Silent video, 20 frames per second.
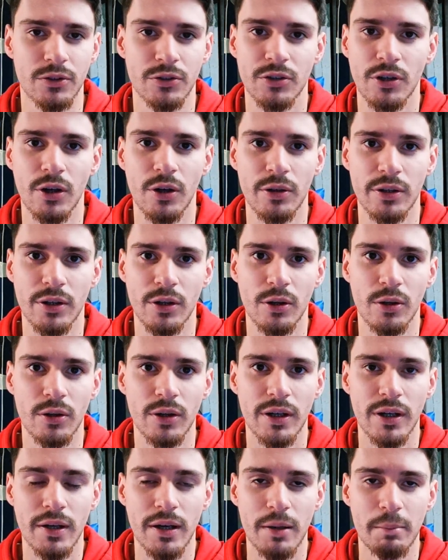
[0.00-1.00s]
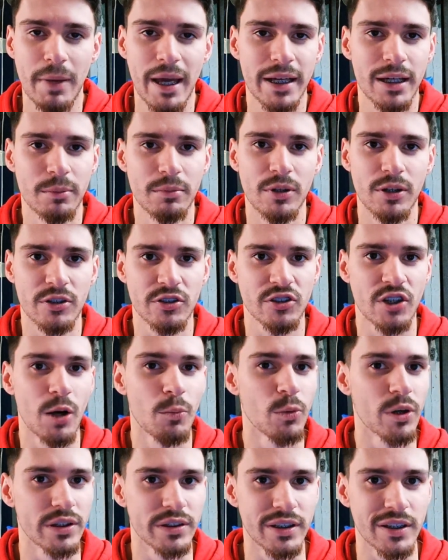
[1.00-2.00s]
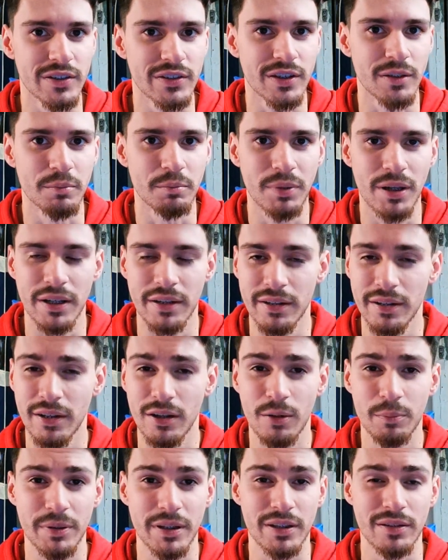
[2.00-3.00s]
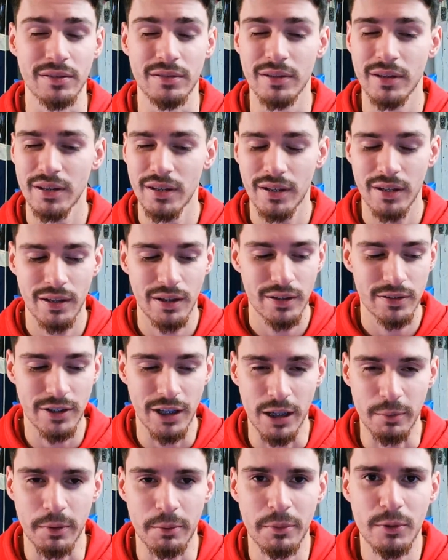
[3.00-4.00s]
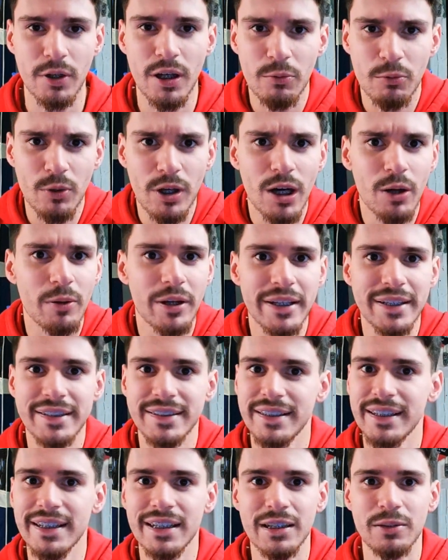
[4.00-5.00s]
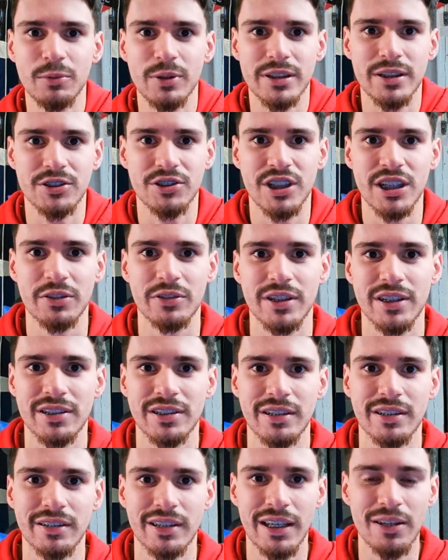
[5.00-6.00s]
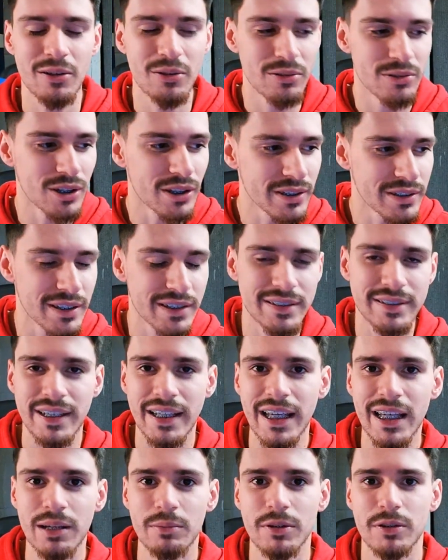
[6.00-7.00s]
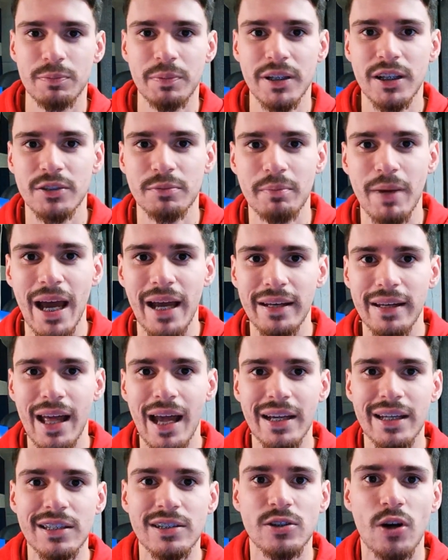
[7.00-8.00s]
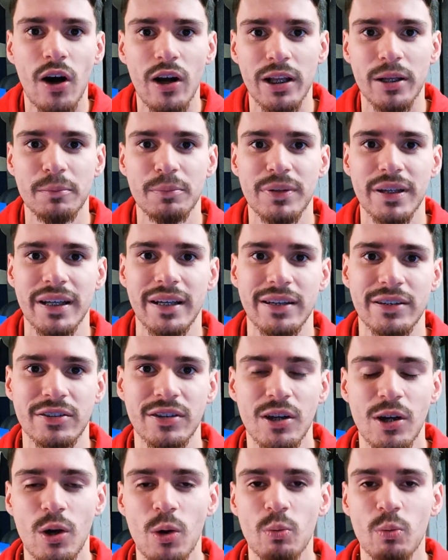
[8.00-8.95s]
So he'll make him look somewhat decent, but it'll be terrible. We're already seeing it with the Chiefs this year. They don't look the same. It's because Matt Nagy's calling plays.